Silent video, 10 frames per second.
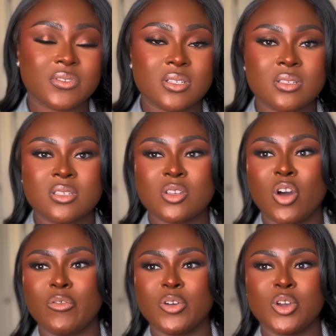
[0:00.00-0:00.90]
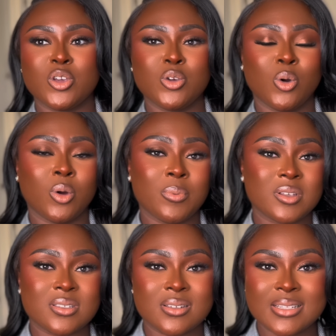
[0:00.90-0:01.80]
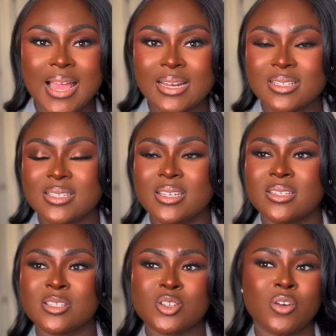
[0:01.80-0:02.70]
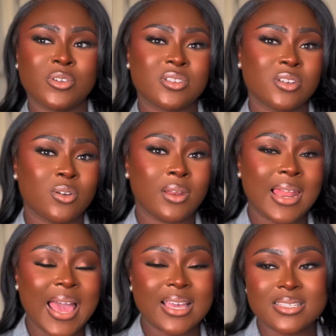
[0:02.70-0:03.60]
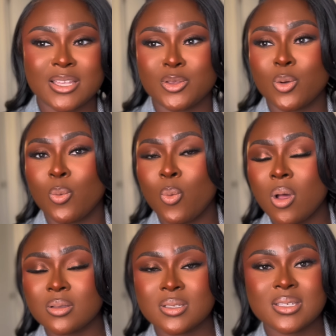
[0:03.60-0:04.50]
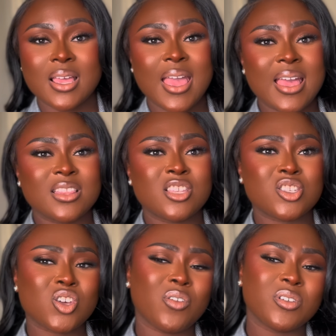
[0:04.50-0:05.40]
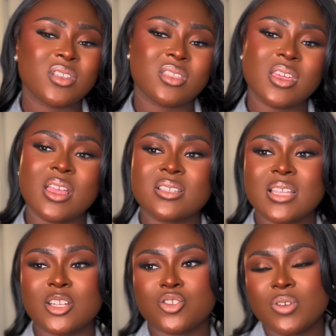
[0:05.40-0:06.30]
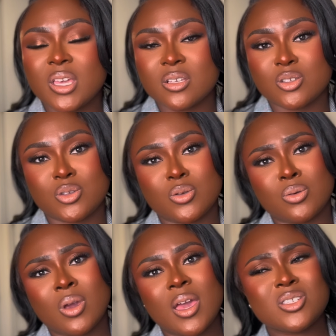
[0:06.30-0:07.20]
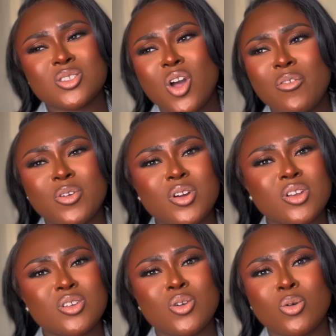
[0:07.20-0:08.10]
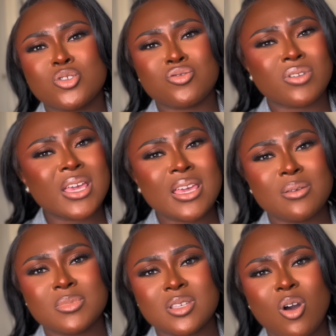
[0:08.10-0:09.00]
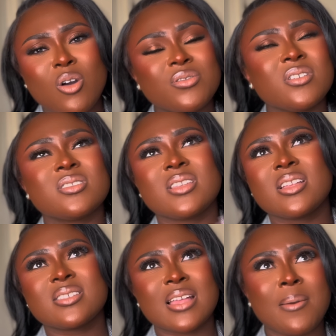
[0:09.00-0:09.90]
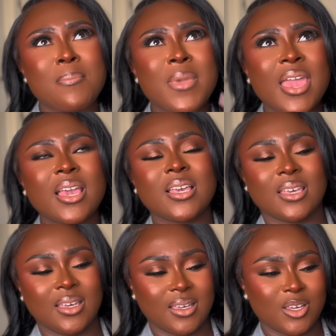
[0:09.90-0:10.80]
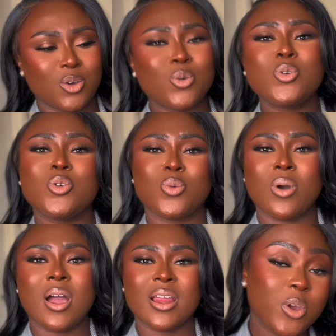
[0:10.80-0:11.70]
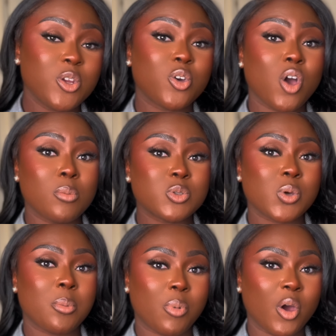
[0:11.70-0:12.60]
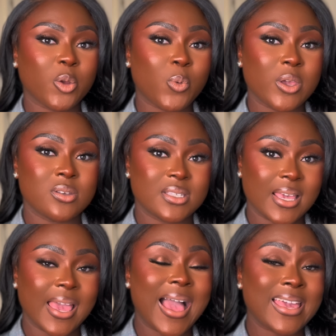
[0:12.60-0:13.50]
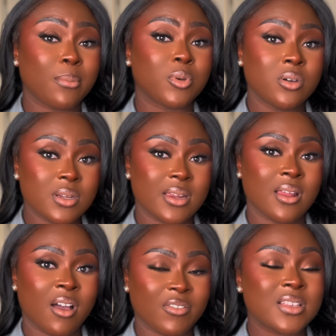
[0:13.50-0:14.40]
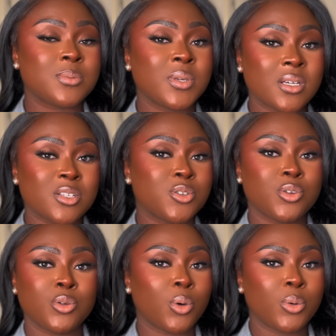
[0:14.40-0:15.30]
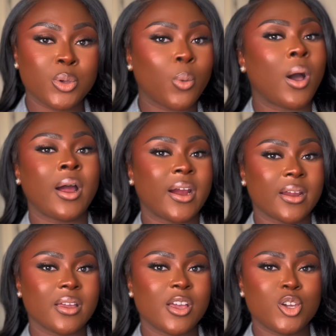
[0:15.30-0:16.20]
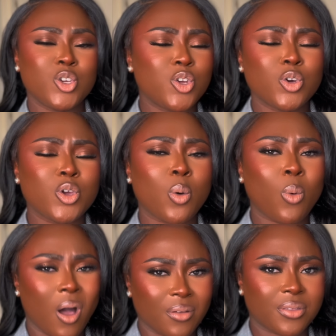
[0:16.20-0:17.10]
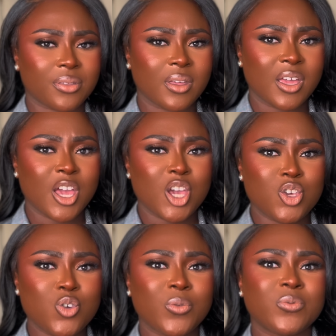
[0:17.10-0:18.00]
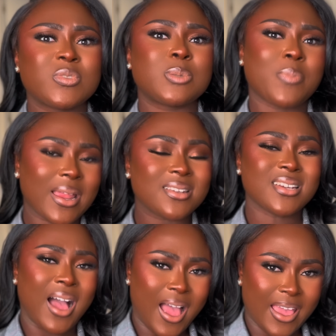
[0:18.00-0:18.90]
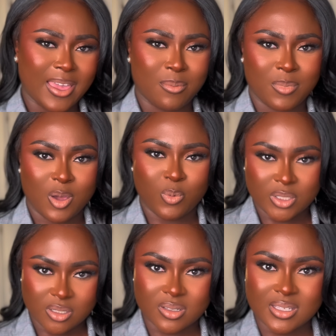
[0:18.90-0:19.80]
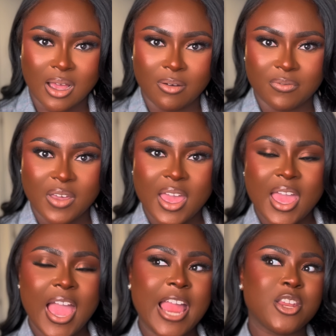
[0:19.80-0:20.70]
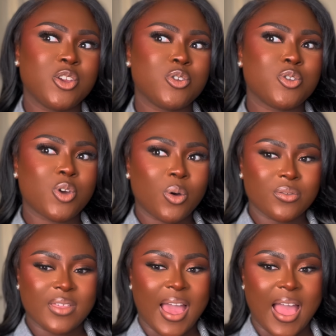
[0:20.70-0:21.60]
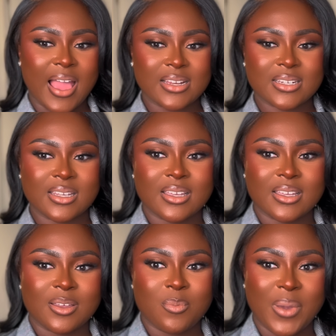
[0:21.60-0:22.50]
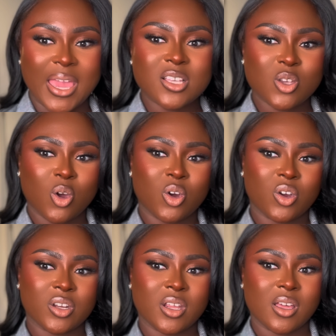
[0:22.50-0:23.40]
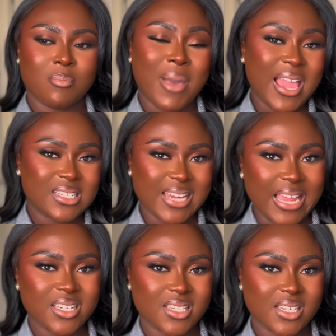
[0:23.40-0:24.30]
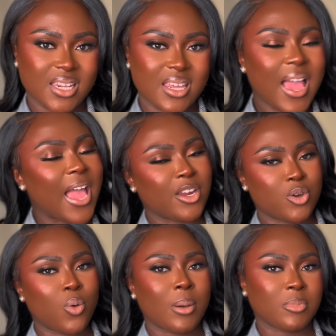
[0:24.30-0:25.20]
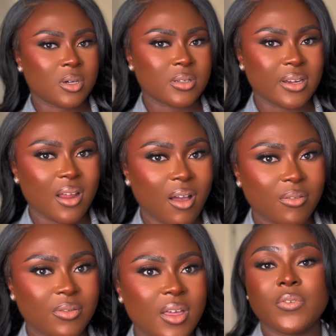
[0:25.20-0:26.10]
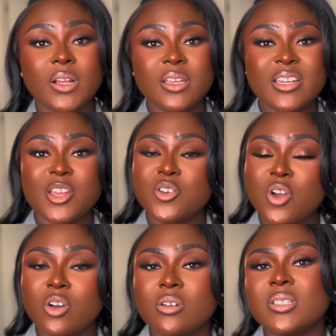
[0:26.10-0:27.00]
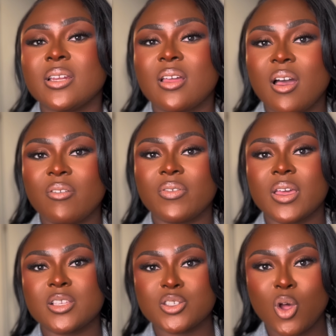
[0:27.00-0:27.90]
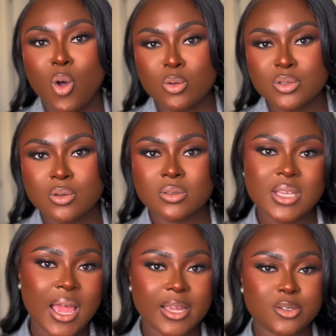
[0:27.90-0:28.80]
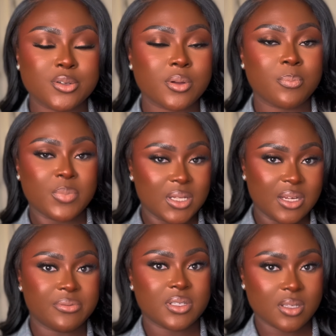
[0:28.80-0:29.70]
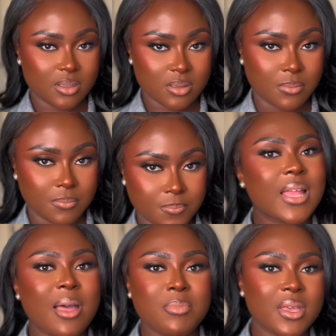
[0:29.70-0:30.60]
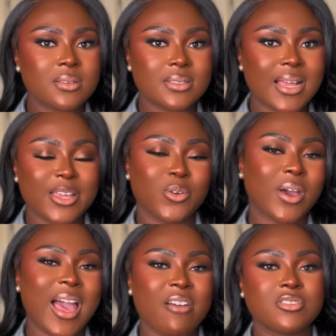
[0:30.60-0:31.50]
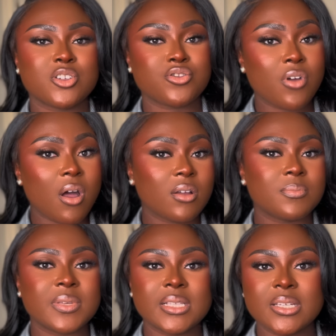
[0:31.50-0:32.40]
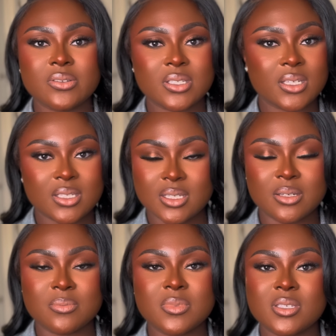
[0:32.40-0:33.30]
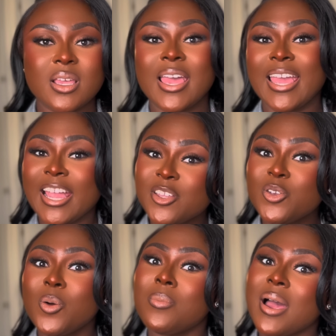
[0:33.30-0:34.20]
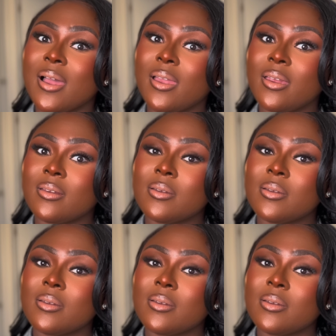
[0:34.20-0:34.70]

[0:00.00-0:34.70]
discover your personality, discover your likes and your wants, discover the things that triggers you, discover your dreams, all those things that make who you are. When you come to a point where you say, I am good enough, it's because you know who you are. You know your worth. You've spent time with yourself and you know that based on my identity, I know I'm good enough. Feeling that you're not good enough is also tied to your belief system. That means that you have strong belief systems in your mind